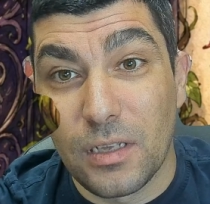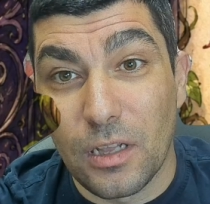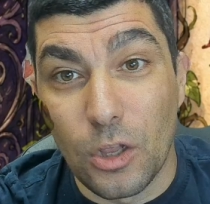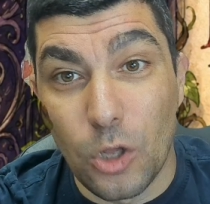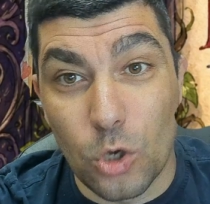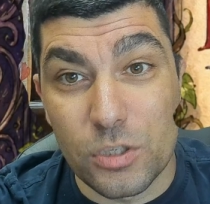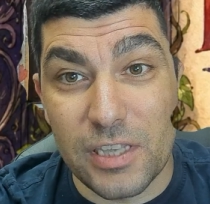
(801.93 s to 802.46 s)

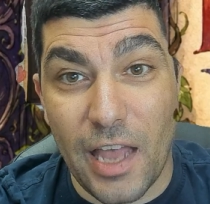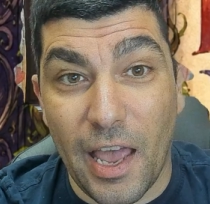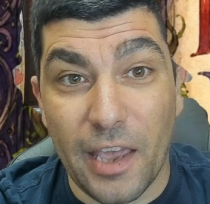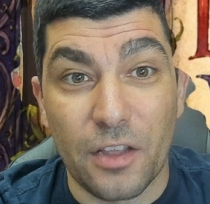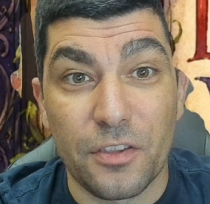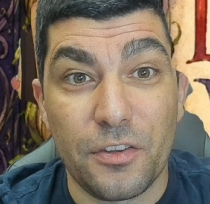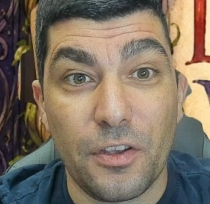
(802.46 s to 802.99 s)
looks
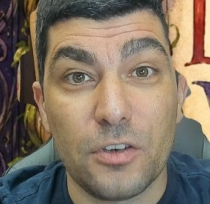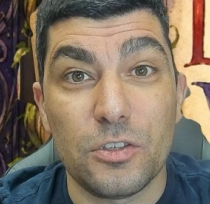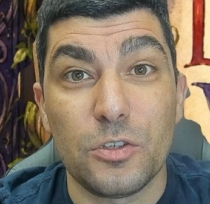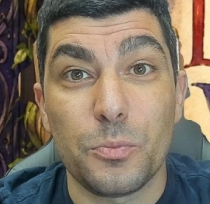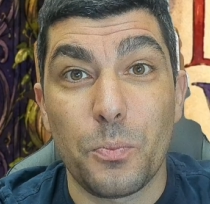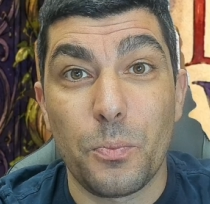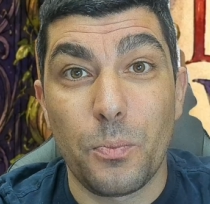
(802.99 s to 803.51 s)
like
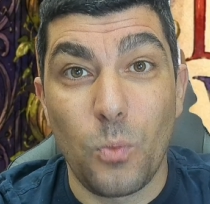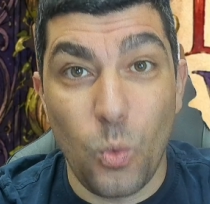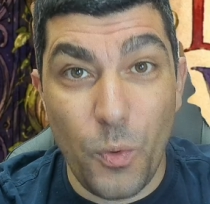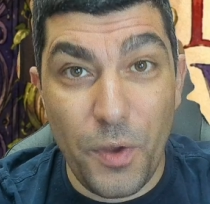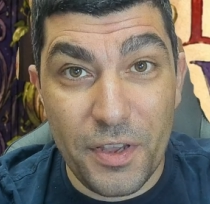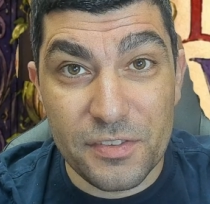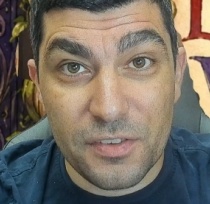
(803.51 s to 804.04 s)
until
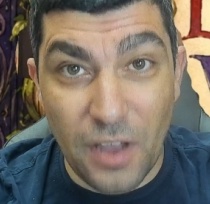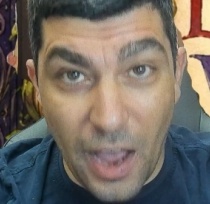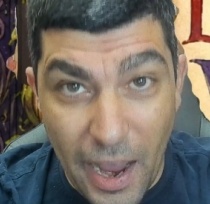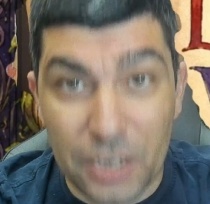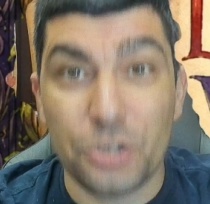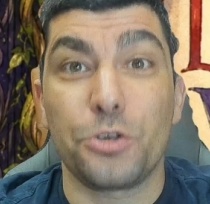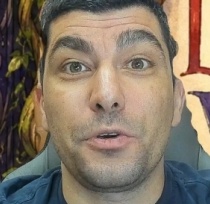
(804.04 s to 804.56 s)
we
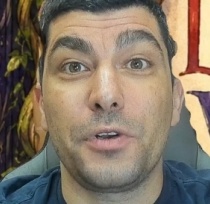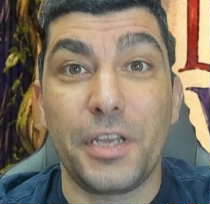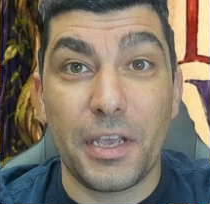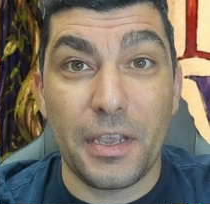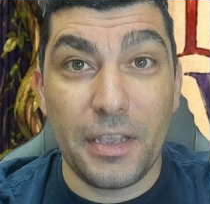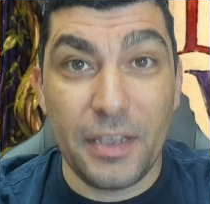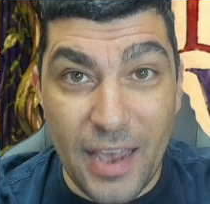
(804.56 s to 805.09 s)

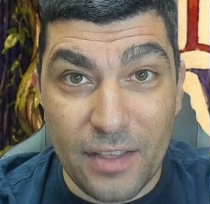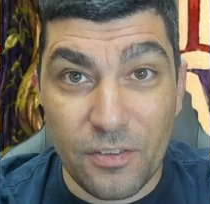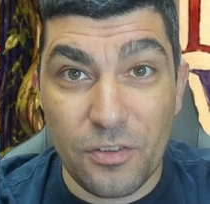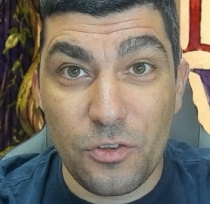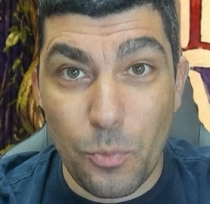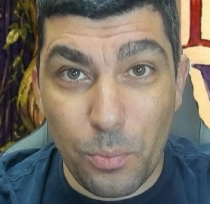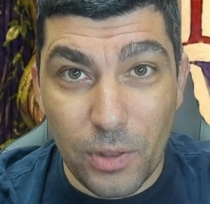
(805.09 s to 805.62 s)
actually get
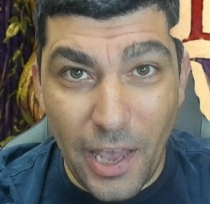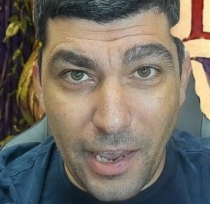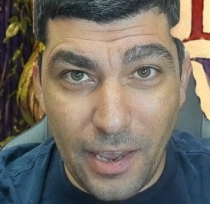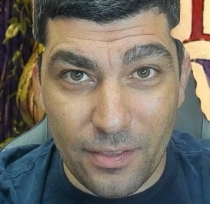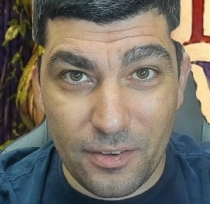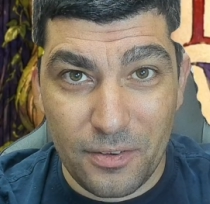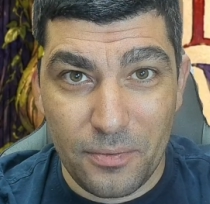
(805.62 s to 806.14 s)
to play
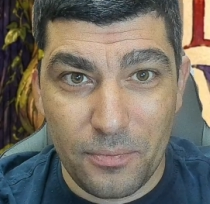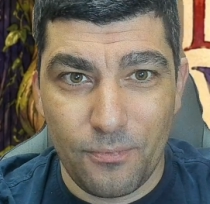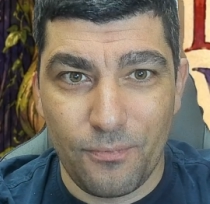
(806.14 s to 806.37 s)
it.